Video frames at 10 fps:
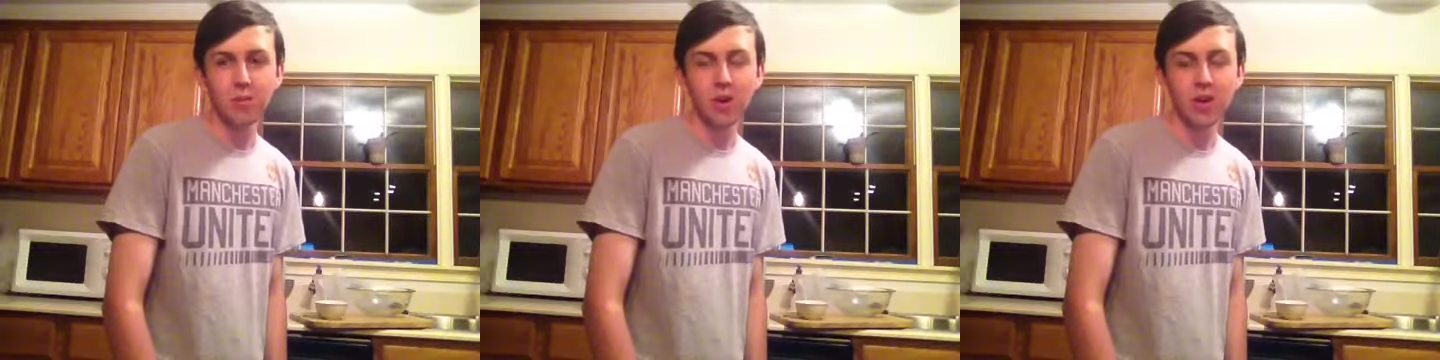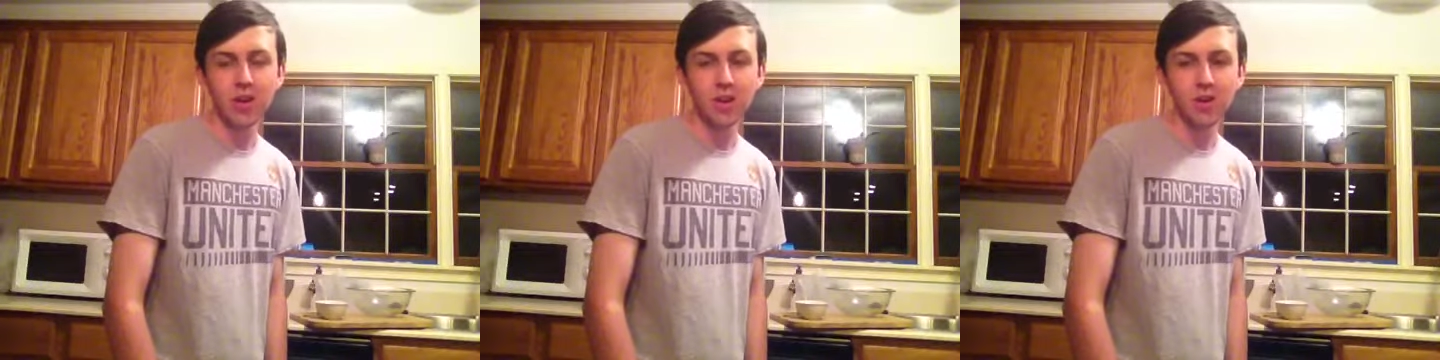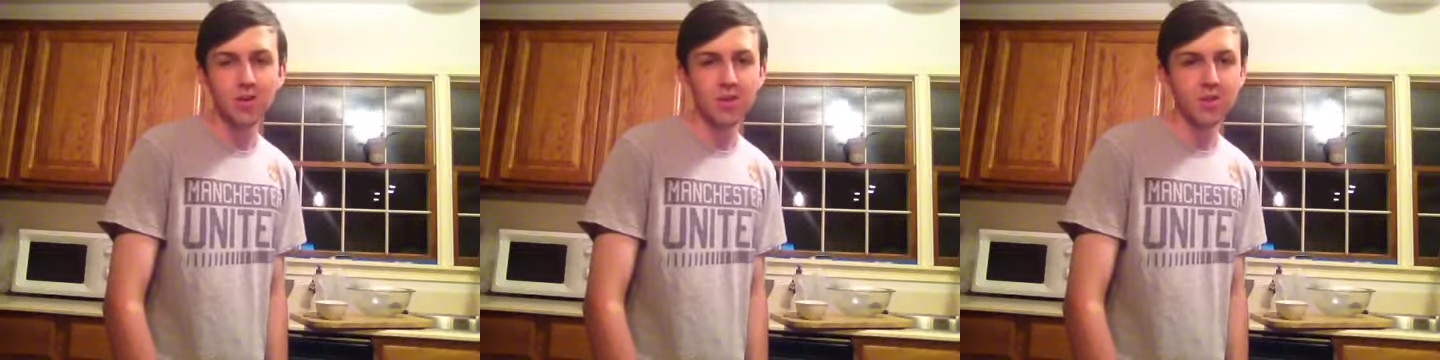ran out
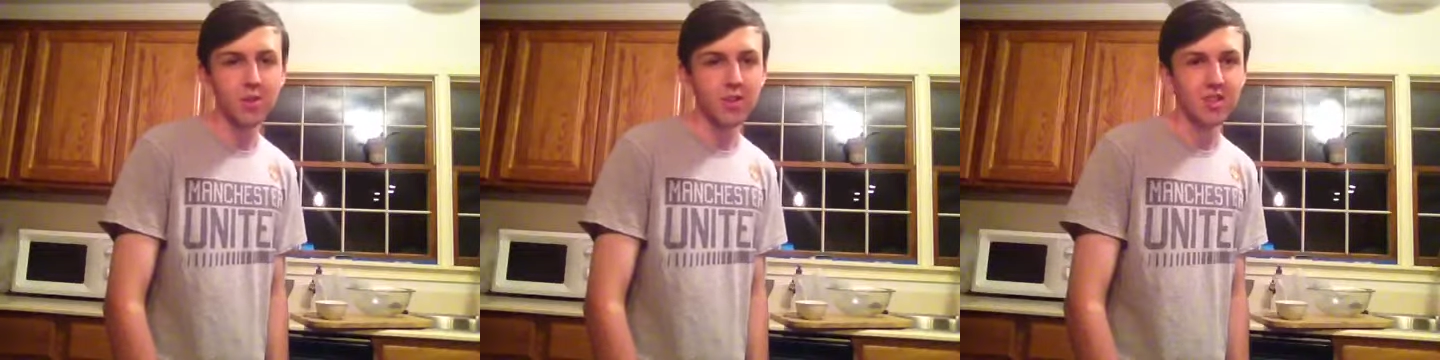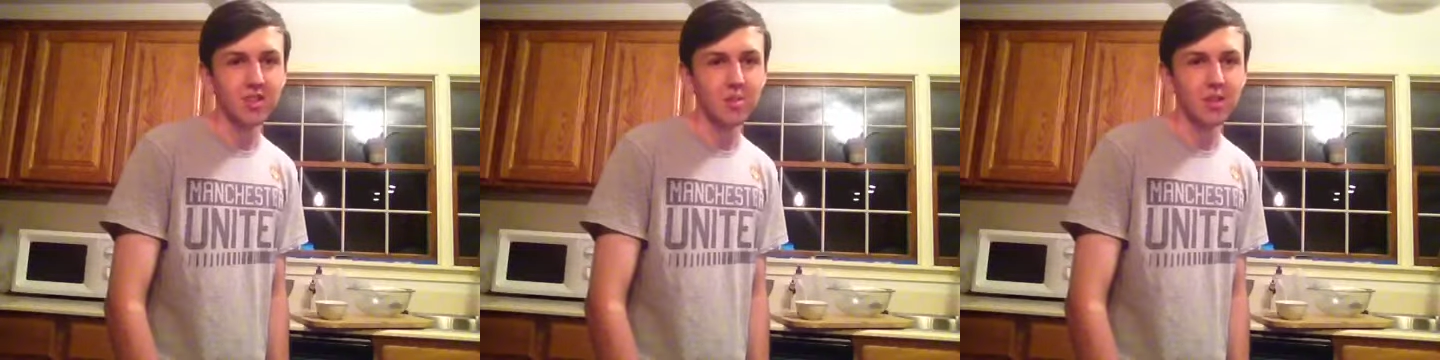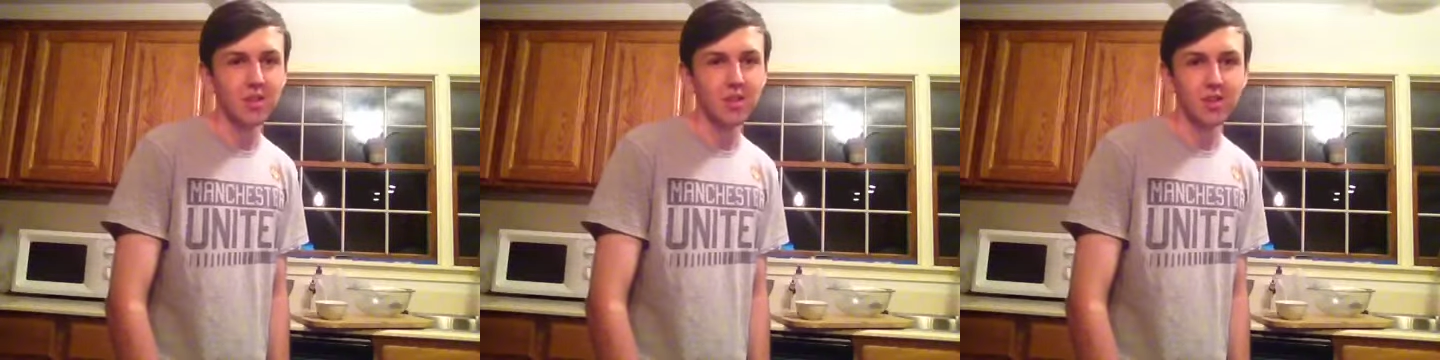of storage
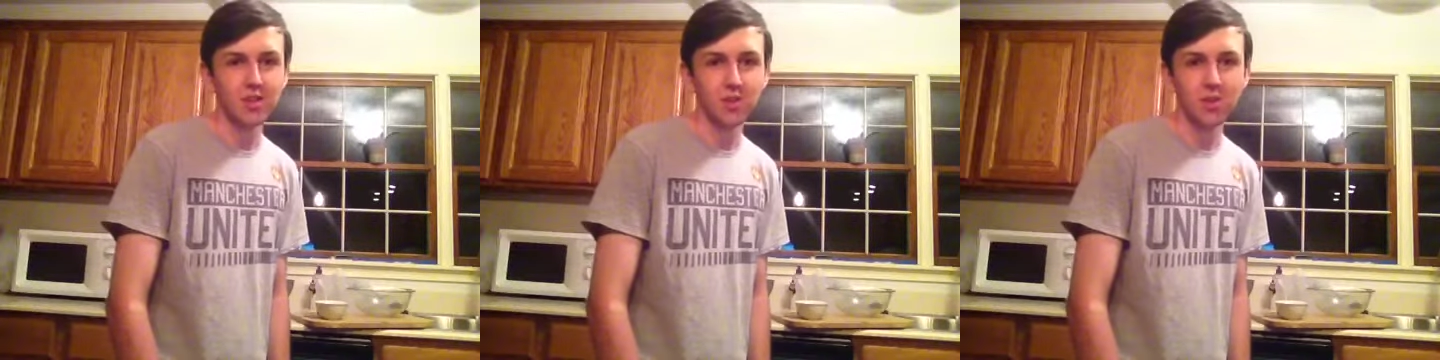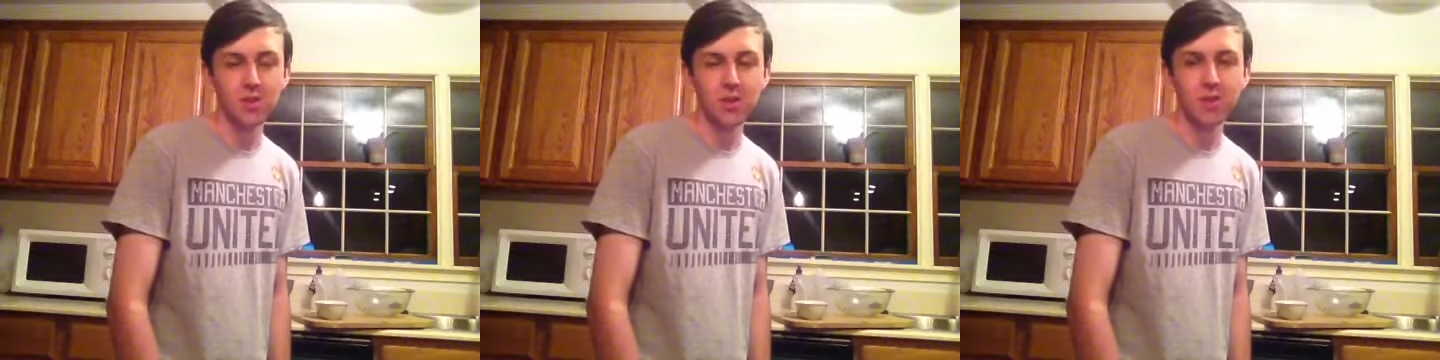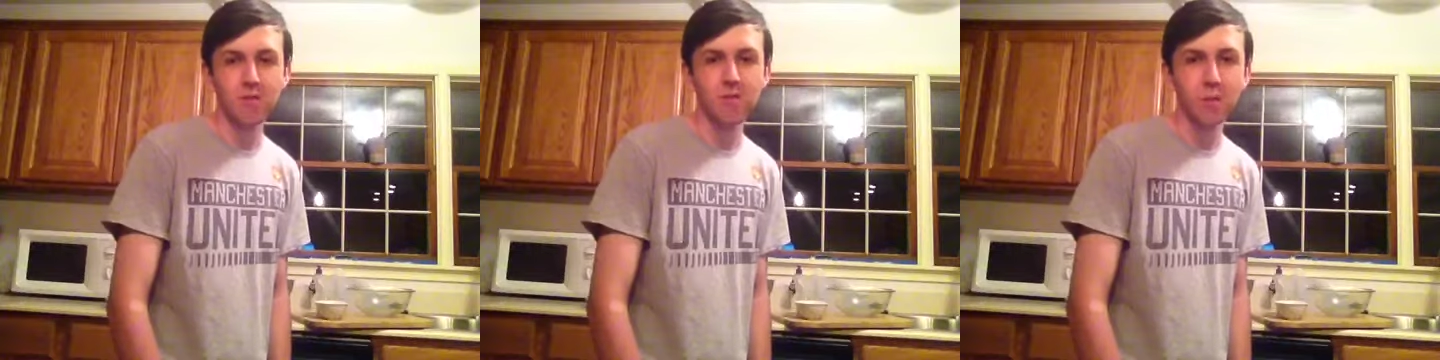space a total of
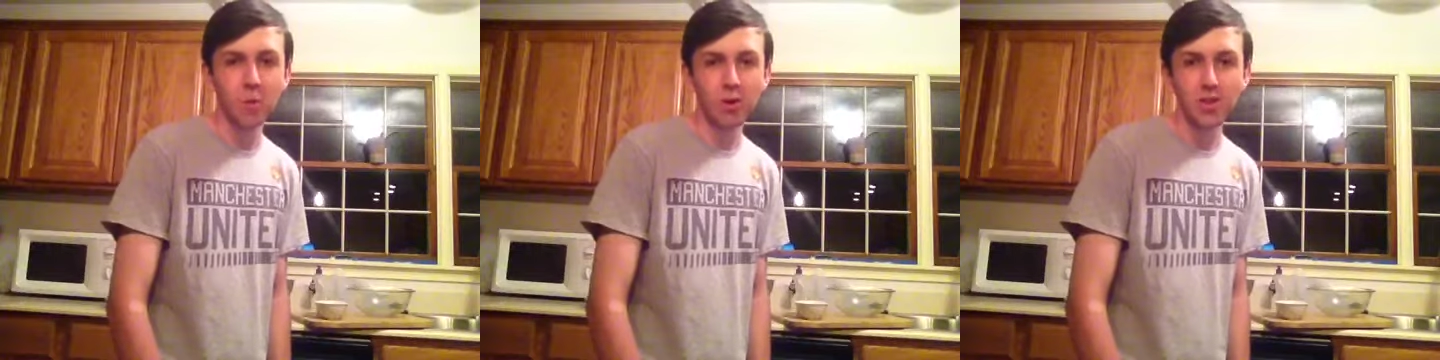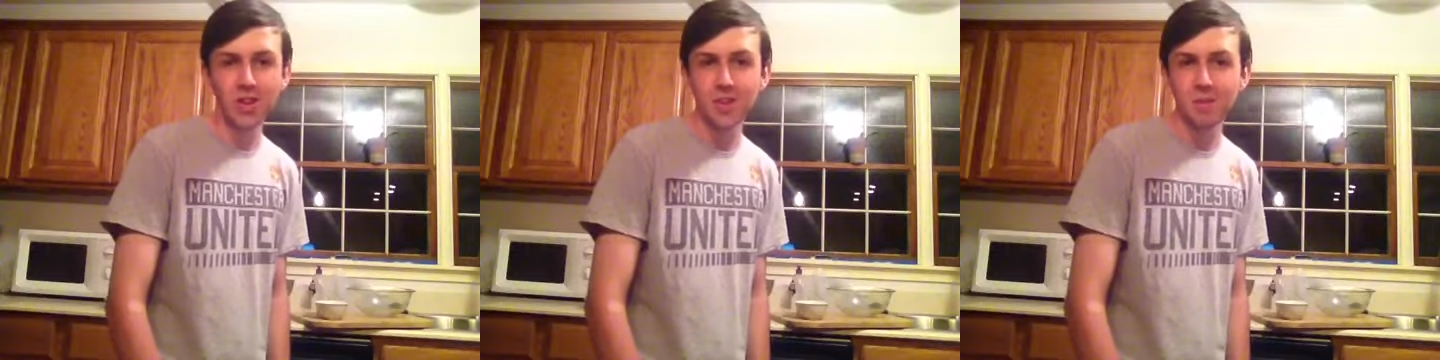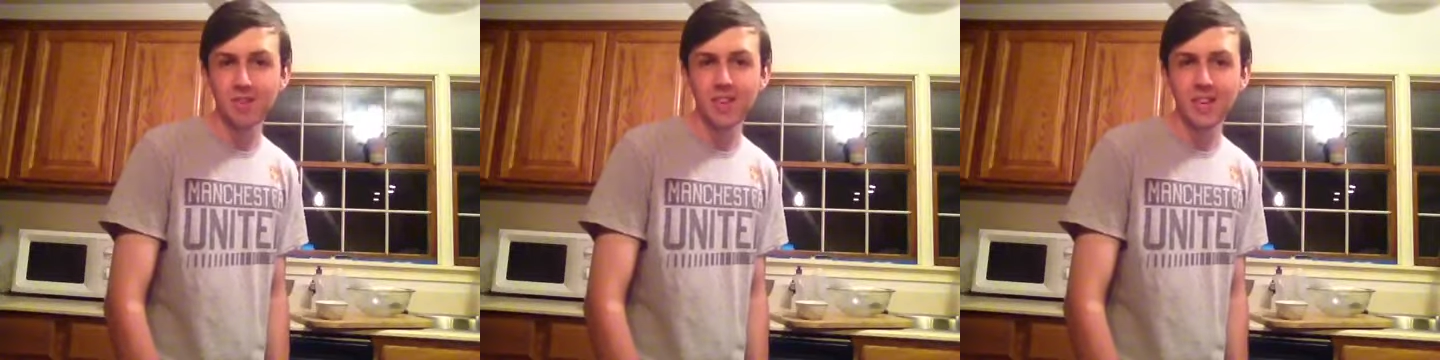4
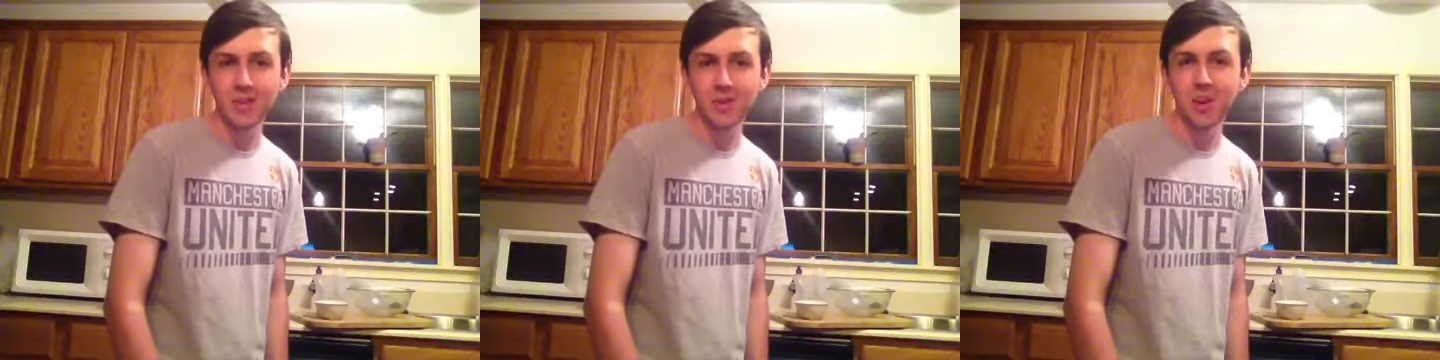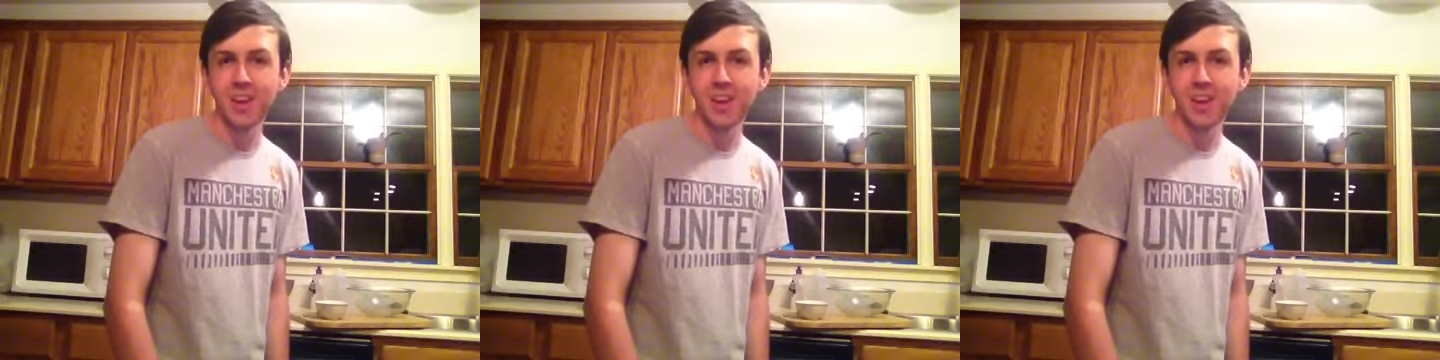times now,